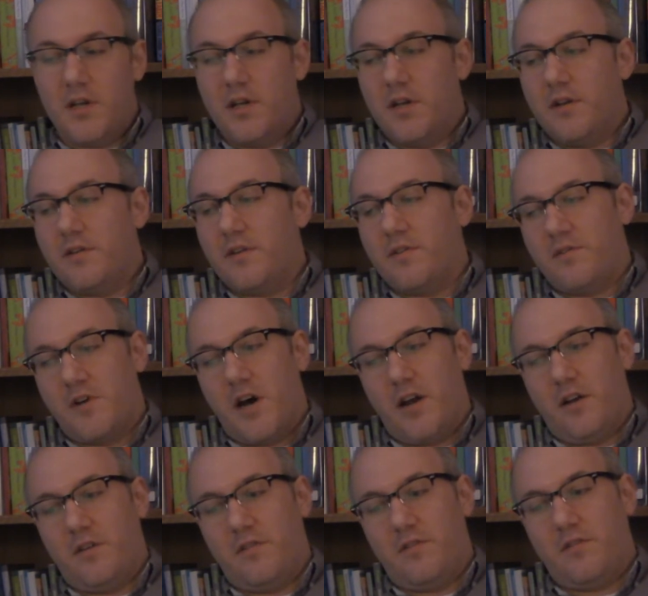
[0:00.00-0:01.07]
does not
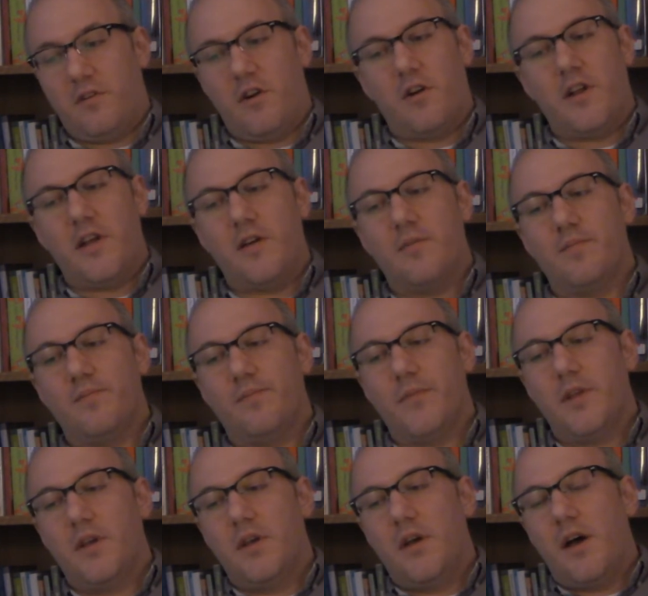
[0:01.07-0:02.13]
concern
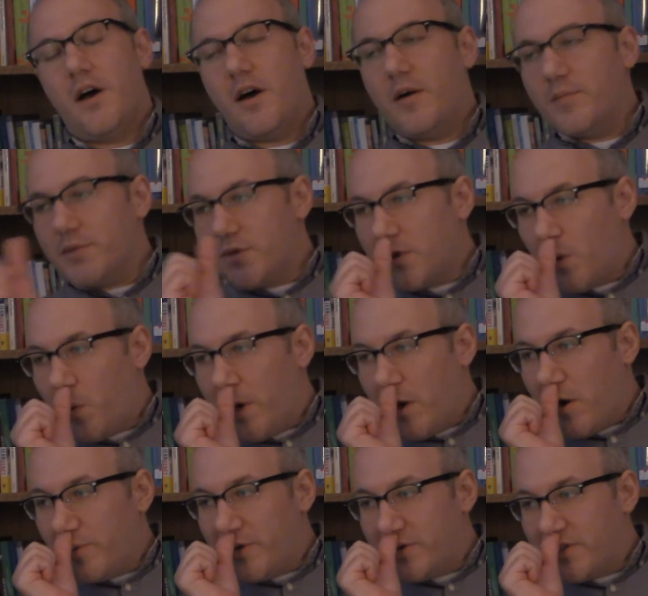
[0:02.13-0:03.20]
him. So we
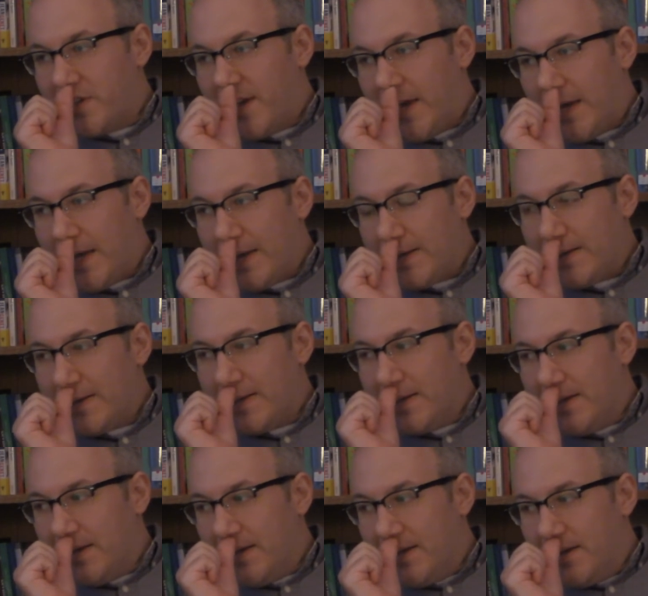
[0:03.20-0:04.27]
almost get
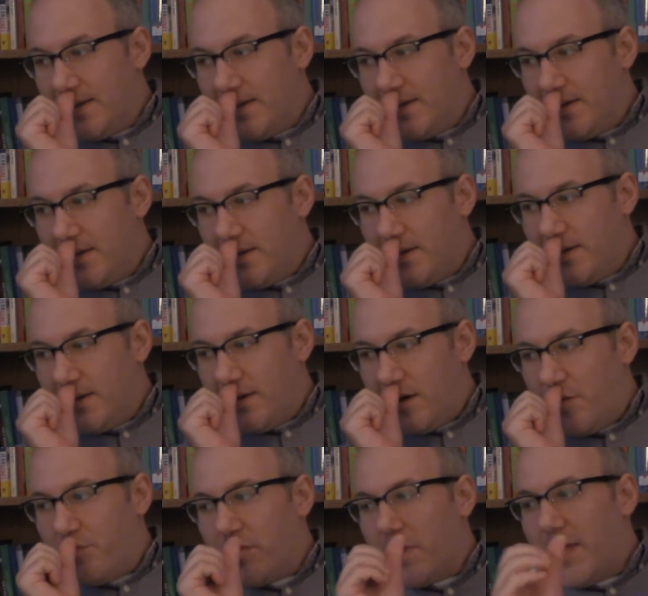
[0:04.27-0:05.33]

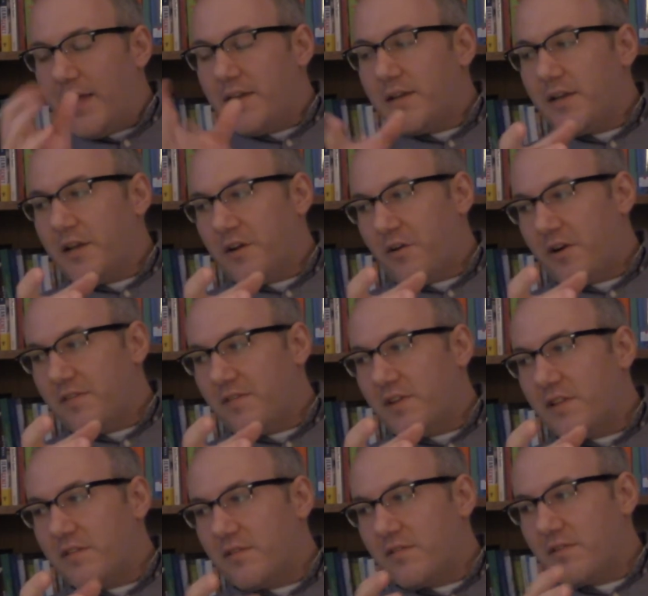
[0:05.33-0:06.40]
a blending or a
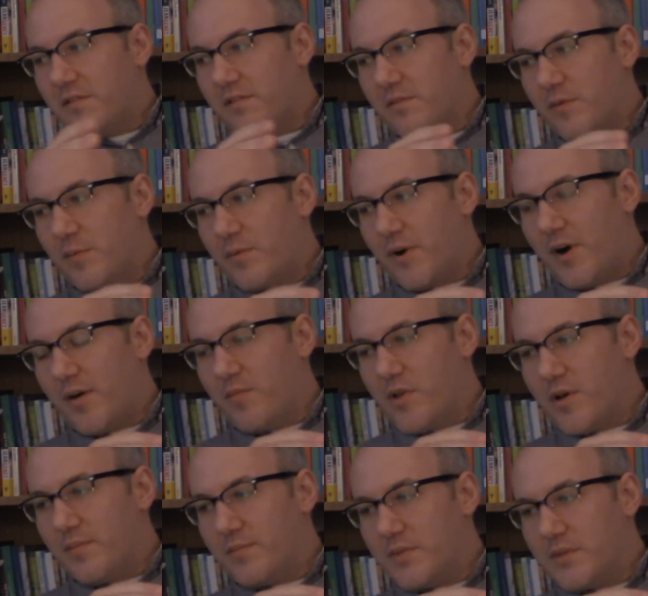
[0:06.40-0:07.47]
synthesis of the
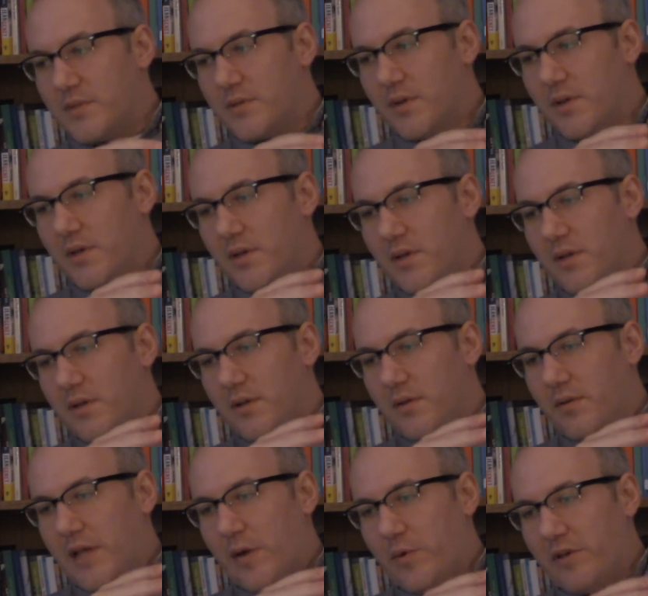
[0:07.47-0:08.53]
problems
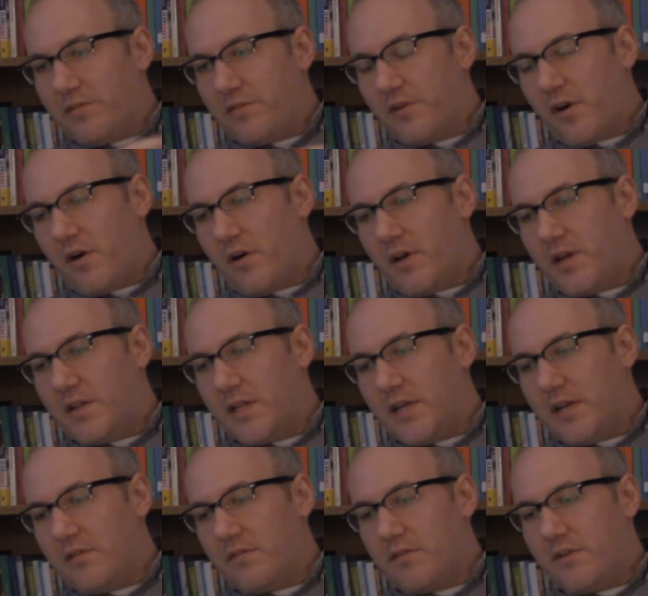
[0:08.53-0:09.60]
that we saw in the
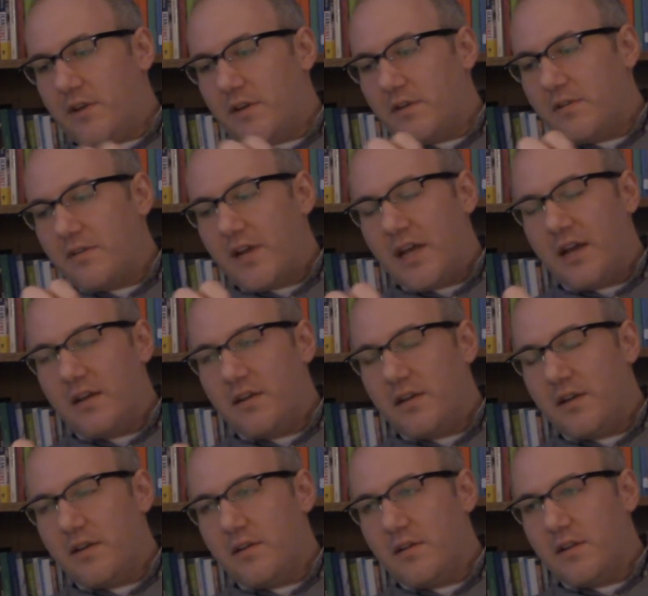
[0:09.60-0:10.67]
instant and
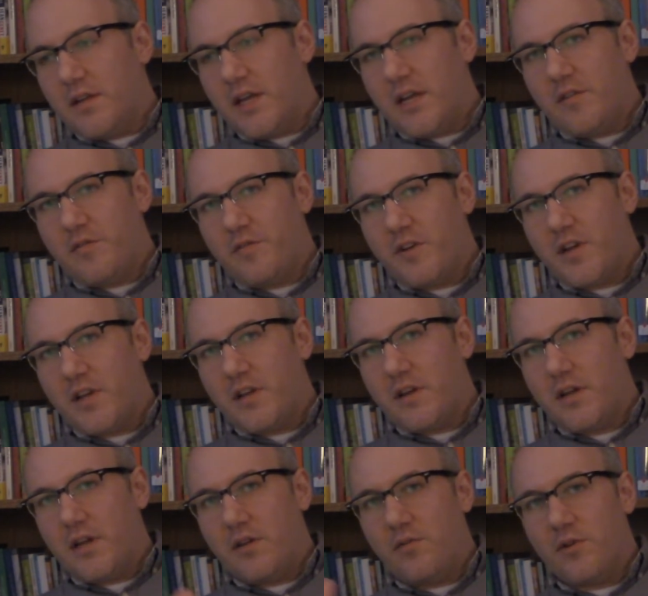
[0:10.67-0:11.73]
in the infinite
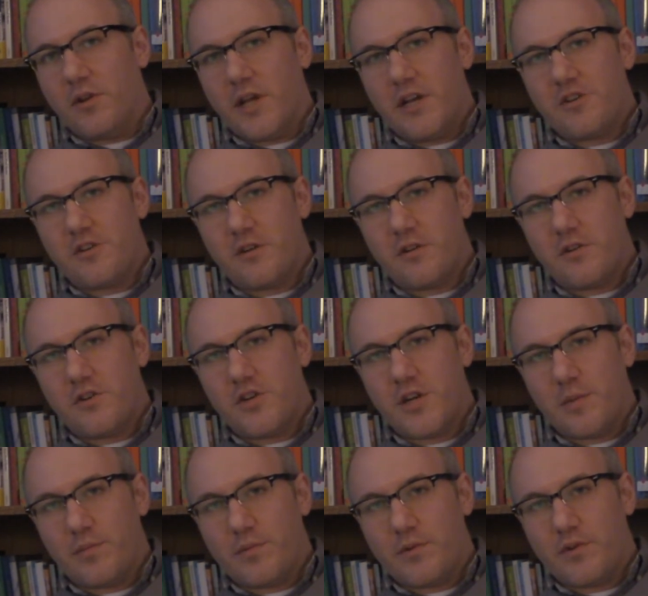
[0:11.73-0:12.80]
in
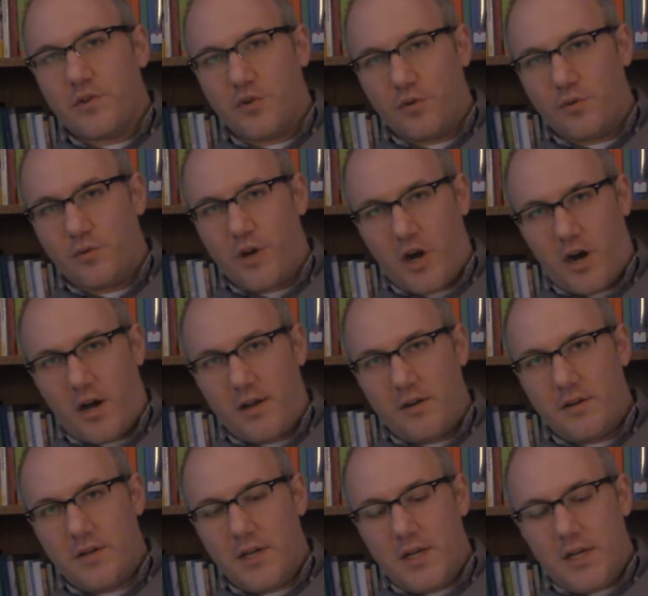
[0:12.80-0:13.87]
relationship to
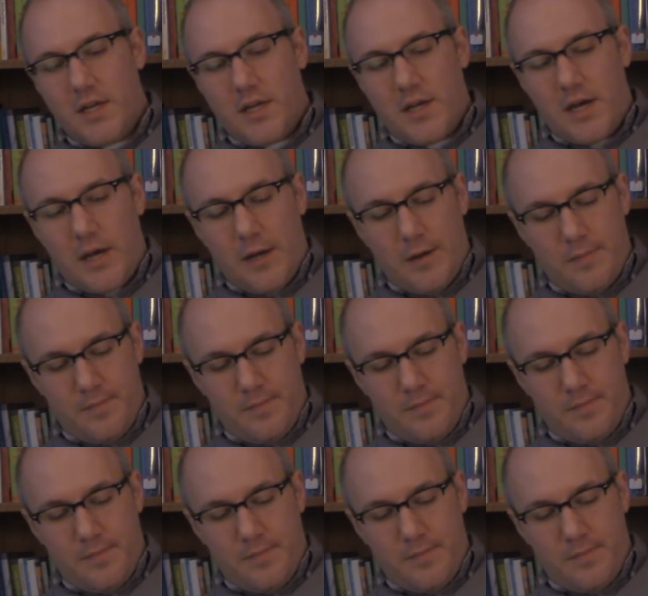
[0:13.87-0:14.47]
God.